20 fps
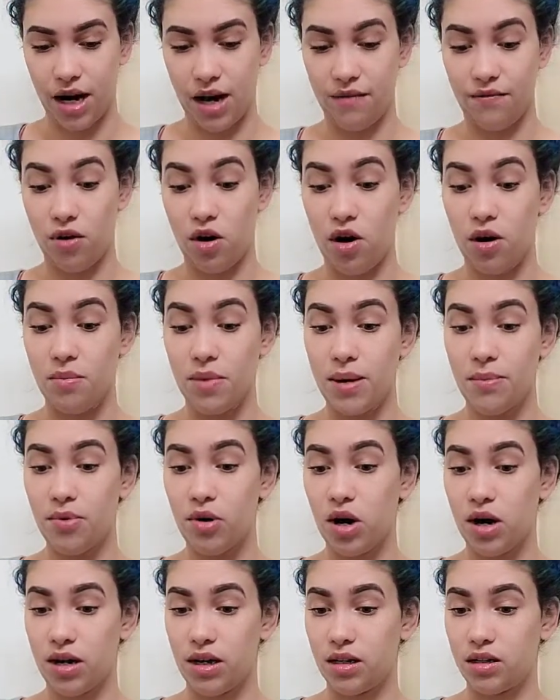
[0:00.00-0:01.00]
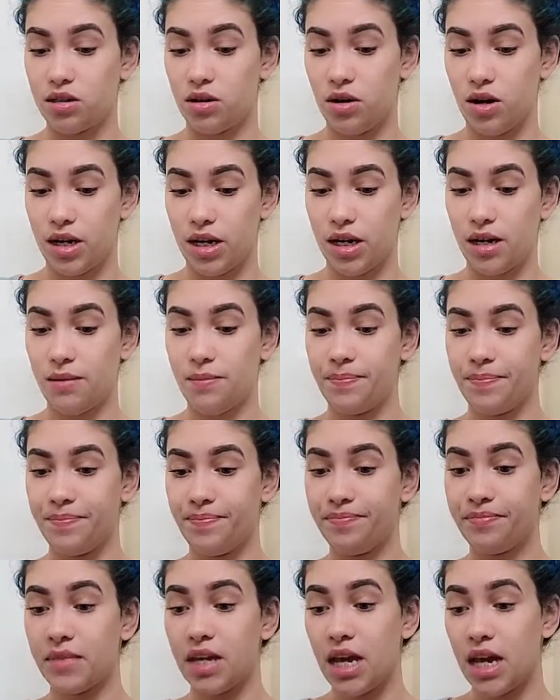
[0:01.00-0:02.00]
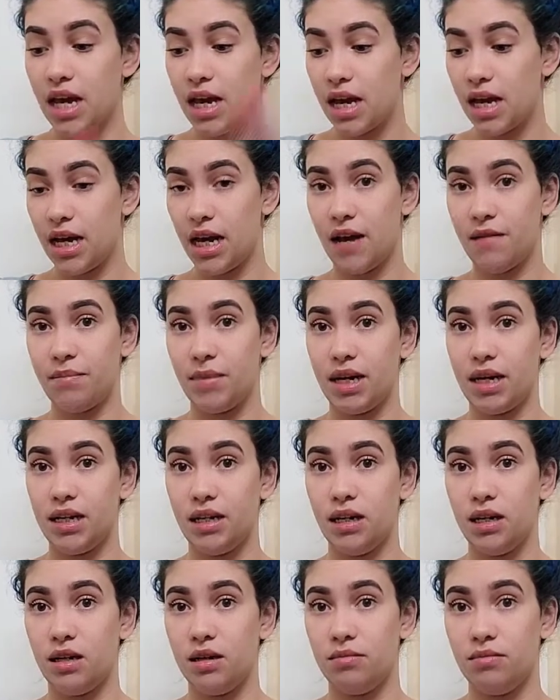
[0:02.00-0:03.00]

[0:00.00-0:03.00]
I have all my products already, and I have my